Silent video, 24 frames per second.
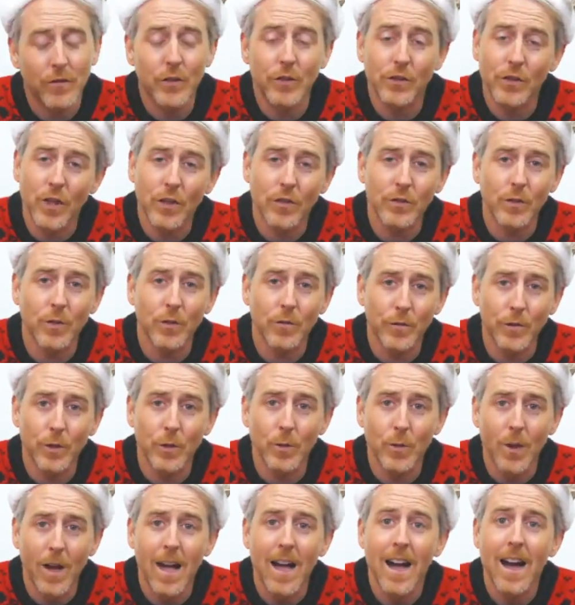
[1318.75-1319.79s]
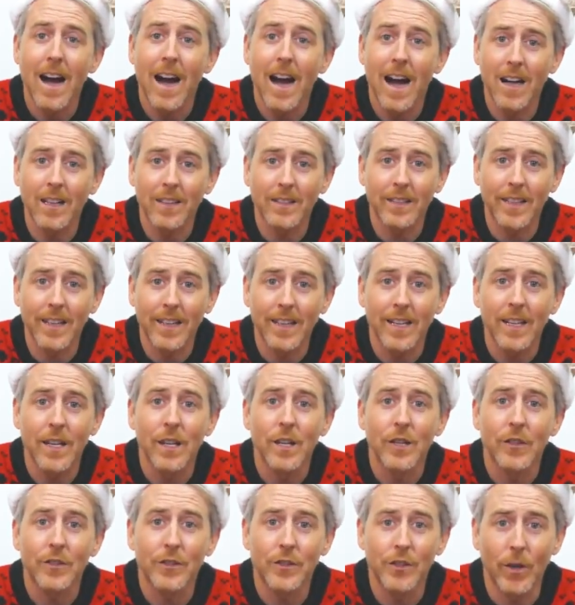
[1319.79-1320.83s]
There's also a few holiday
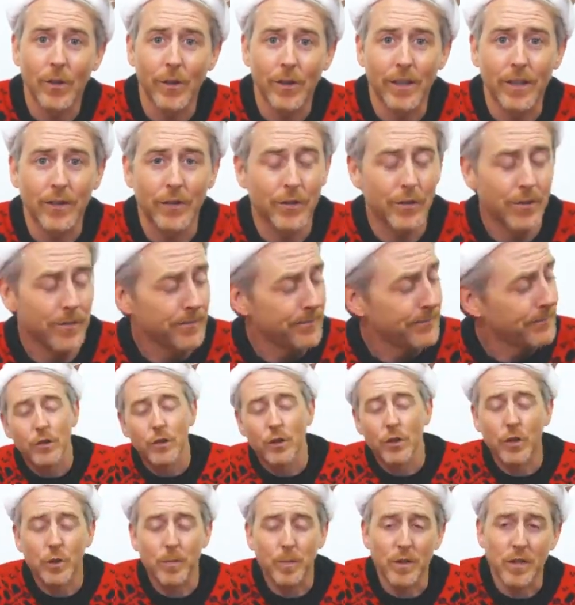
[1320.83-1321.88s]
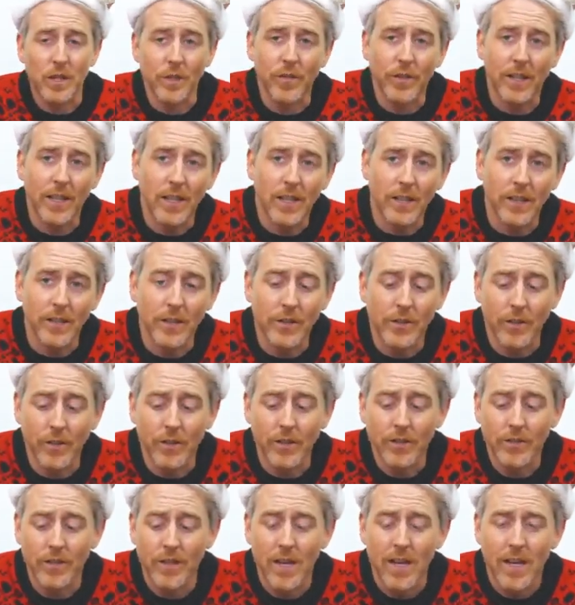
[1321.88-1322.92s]
sodas. Two specific holiday
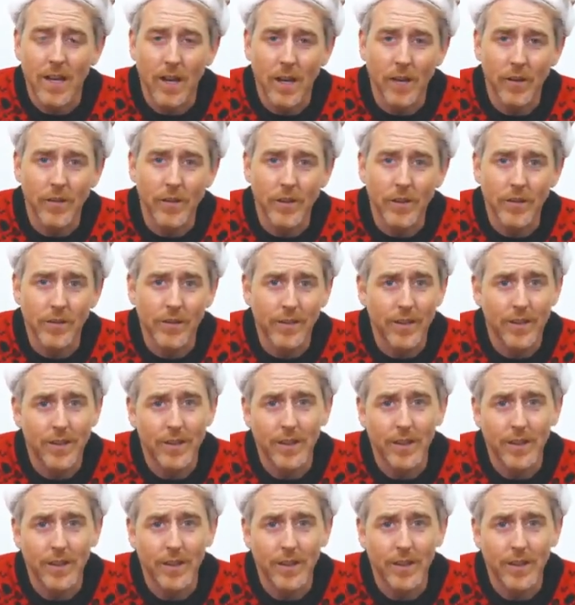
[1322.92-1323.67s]
sodas are this,